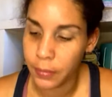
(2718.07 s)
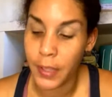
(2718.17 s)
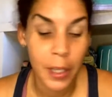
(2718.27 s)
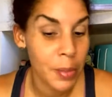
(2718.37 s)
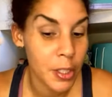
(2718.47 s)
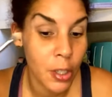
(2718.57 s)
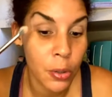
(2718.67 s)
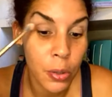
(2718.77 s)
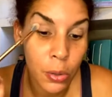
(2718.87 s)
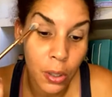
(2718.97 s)
That'd be
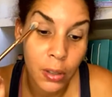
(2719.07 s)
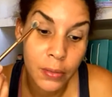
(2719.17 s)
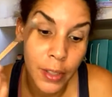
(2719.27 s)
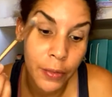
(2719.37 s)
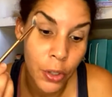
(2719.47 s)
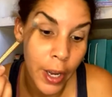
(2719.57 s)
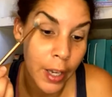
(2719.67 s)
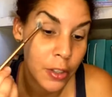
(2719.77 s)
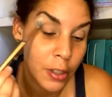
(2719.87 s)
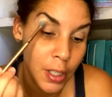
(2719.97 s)
so cool if you
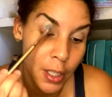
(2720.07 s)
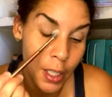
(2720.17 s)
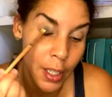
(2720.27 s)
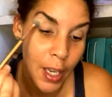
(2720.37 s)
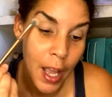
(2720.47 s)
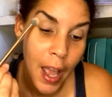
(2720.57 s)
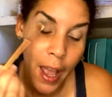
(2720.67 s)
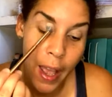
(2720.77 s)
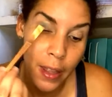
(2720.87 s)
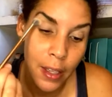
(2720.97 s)
actually did.
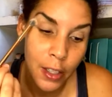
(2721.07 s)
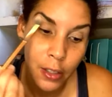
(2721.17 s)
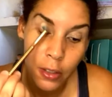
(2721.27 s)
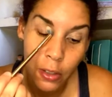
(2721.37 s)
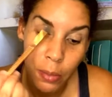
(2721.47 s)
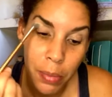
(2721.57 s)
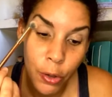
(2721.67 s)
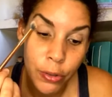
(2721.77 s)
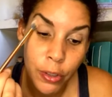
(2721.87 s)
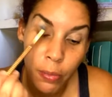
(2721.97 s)
And then you could
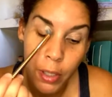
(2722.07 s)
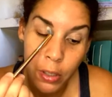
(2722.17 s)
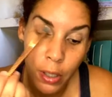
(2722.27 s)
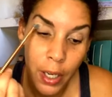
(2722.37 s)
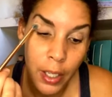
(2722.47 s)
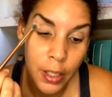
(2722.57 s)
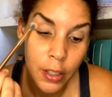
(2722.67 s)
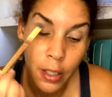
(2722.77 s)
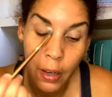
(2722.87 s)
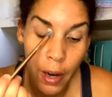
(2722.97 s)
post your picture on
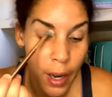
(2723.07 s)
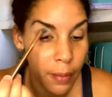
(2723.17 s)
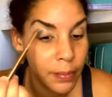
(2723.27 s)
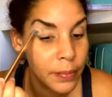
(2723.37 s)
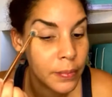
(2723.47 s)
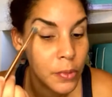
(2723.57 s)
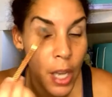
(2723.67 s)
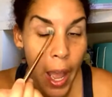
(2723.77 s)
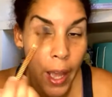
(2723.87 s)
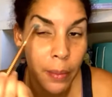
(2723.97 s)
Instagram,
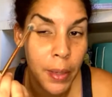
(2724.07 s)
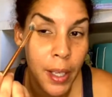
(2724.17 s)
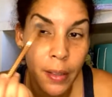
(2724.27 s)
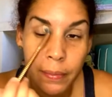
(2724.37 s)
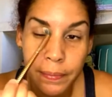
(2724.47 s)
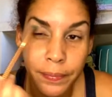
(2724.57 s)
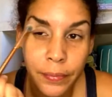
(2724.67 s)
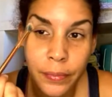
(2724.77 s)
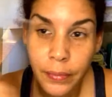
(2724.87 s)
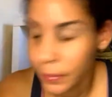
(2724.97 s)
tag me,
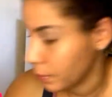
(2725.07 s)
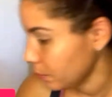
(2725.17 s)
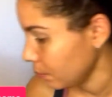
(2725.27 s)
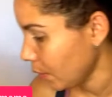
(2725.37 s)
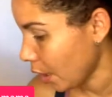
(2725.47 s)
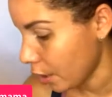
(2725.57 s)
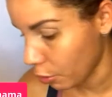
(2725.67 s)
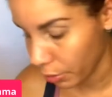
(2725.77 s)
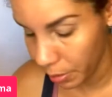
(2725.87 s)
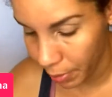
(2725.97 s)
and
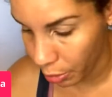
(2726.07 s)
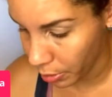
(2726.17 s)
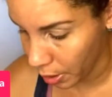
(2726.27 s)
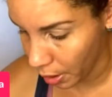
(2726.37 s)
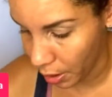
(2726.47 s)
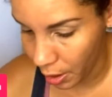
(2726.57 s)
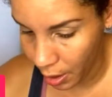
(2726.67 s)
I'll repost it.